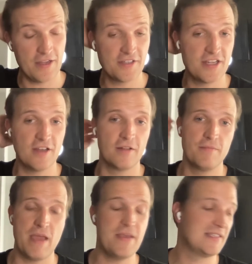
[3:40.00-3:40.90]
here's the deal
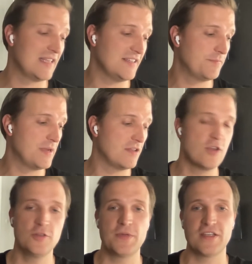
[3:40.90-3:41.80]
maybe it's less big
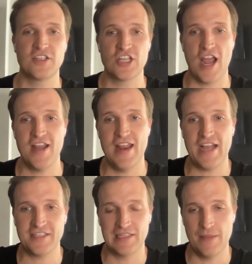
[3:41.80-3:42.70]
news because china
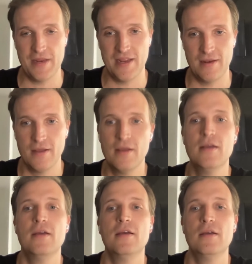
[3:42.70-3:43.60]
actually limited
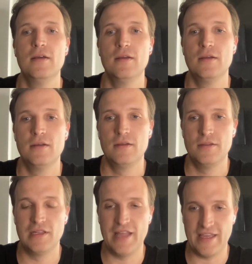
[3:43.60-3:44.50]

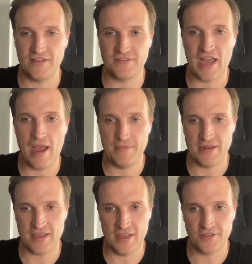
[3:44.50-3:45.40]
the length of time
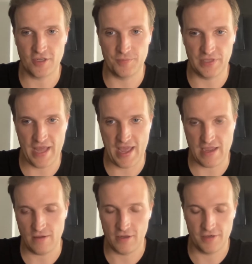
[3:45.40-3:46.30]
that kids could
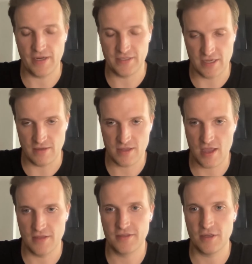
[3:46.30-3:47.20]
play under 18
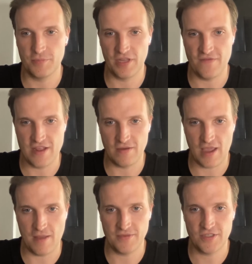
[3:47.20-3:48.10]
kids could play video
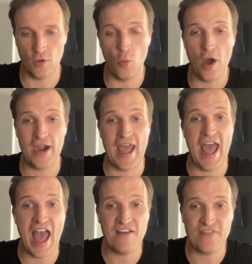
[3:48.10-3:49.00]
games to one and a
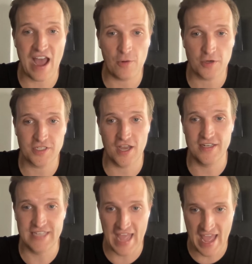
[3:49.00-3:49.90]
half hours a
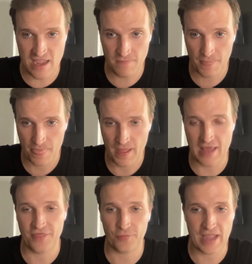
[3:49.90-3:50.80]
day
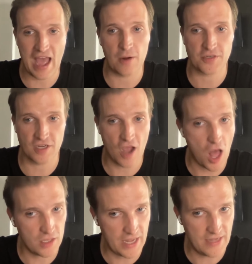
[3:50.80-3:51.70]
and three hours on
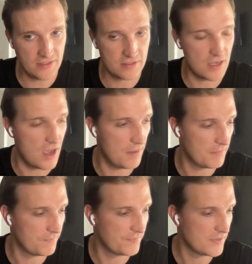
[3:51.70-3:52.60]
holidays
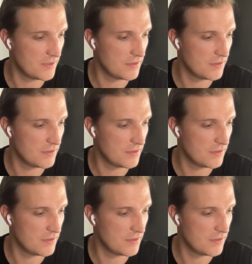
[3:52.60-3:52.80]
um,